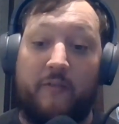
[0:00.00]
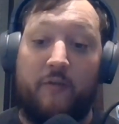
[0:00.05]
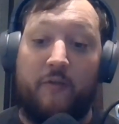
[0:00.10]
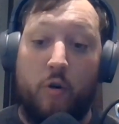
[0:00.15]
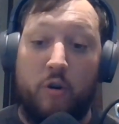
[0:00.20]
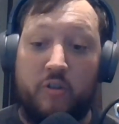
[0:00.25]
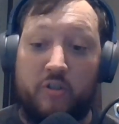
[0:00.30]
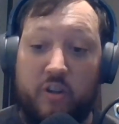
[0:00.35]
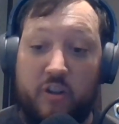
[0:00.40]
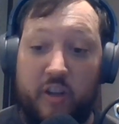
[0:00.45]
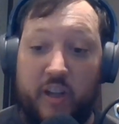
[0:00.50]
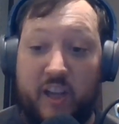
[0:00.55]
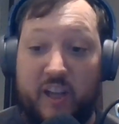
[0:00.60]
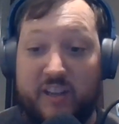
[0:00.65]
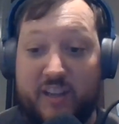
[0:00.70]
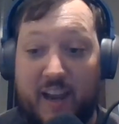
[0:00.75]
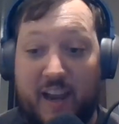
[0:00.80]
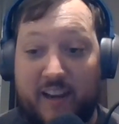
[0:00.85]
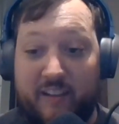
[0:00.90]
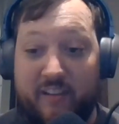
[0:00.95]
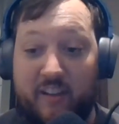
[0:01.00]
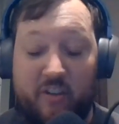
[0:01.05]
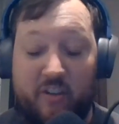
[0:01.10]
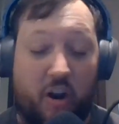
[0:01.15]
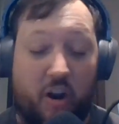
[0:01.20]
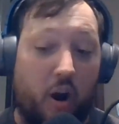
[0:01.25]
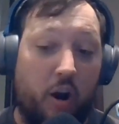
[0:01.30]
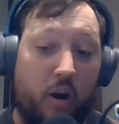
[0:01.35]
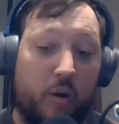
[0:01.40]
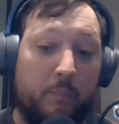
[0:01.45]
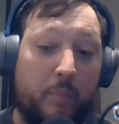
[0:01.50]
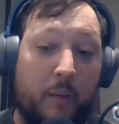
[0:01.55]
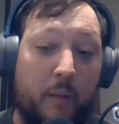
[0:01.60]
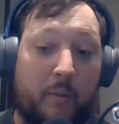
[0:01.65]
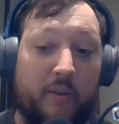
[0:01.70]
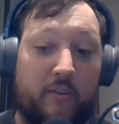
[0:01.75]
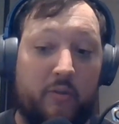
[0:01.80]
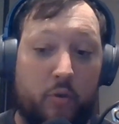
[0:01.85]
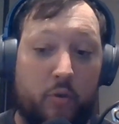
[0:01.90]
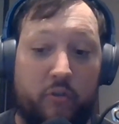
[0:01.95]
And unfortunately, in Texas, our
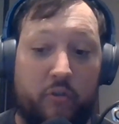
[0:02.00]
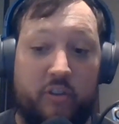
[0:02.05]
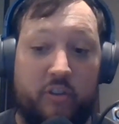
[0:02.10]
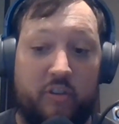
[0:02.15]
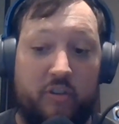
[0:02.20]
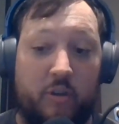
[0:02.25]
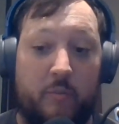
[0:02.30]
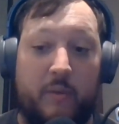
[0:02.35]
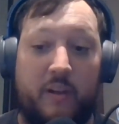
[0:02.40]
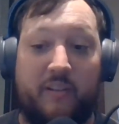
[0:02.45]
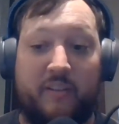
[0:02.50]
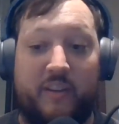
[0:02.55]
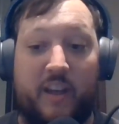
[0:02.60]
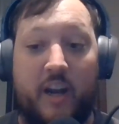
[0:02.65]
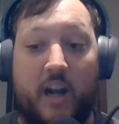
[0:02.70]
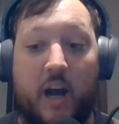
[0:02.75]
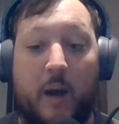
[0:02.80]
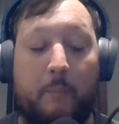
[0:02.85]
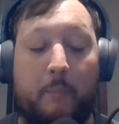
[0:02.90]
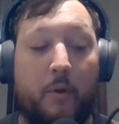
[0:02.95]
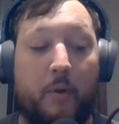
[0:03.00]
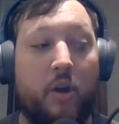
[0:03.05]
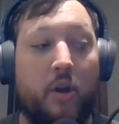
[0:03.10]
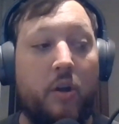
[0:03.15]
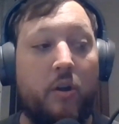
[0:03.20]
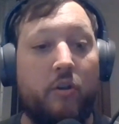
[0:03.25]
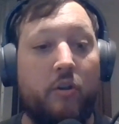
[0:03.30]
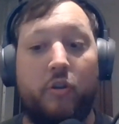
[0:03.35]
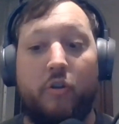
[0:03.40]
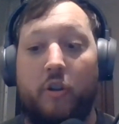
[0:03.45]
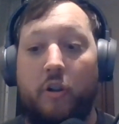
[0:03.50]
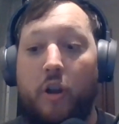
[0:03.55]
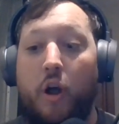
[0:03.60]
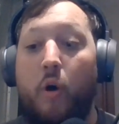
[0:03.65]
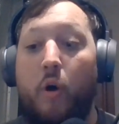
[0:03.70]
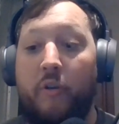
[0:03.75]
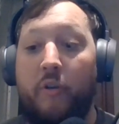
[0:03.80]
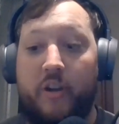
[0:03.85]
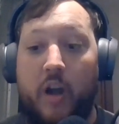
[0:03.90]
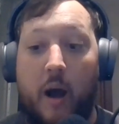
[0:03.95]
public school system is set up to the
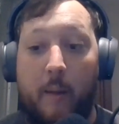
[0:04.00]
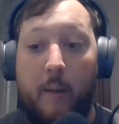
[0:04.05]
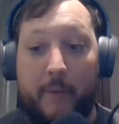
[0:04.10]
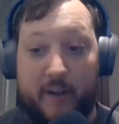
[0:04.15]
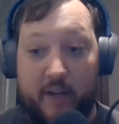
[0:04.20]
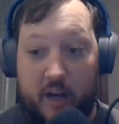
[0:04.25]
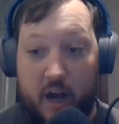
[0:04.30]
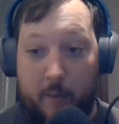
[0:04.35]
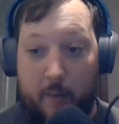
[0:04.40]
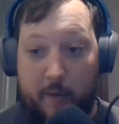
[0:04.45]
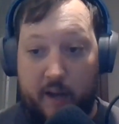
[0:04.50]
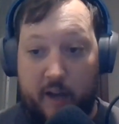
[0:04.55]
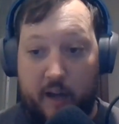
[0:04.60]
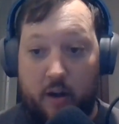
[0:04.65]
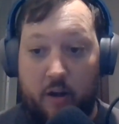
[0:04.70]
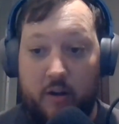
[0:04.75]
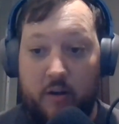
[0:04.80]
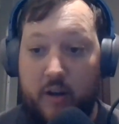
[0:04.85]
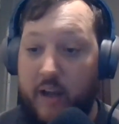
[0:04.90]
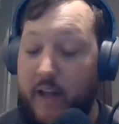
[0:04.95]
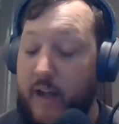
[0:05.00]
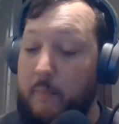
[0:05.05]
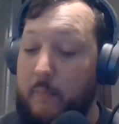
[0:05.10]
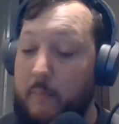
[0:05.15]
lowest common denominator.